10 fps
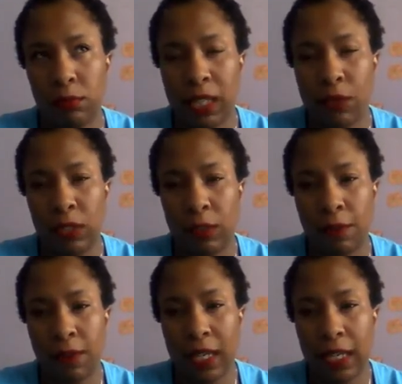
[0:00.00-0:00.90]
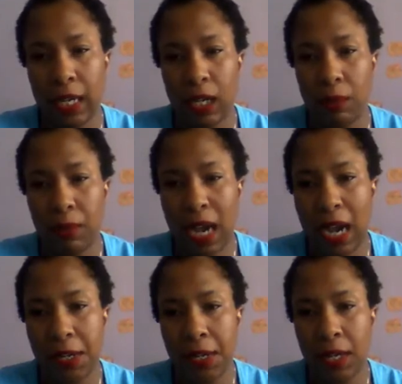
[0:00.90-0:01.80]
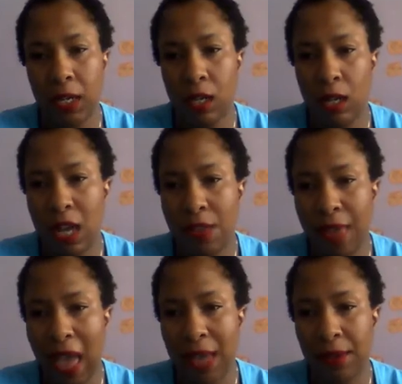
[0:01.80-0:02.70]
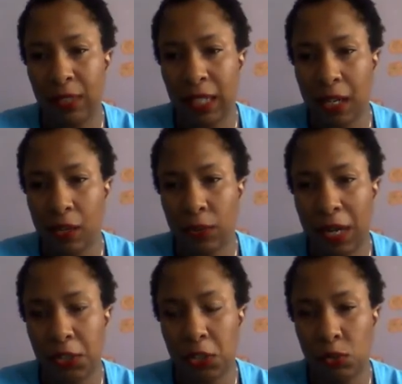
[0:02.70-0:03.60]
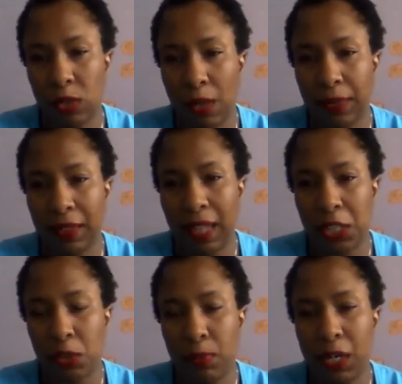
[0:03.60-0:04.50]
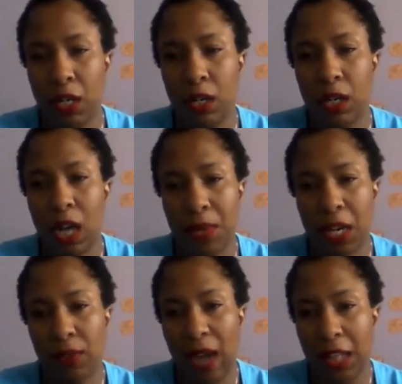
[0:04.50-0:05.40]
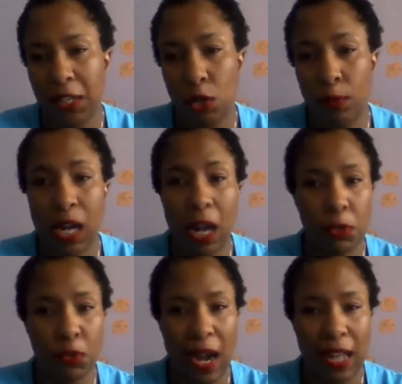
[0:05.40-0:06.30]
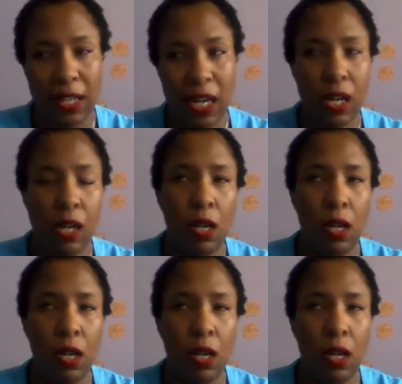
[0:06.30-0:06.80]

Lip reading: belief with a feeling behind it, and that really creates something that's becoming a reality or becomes reality.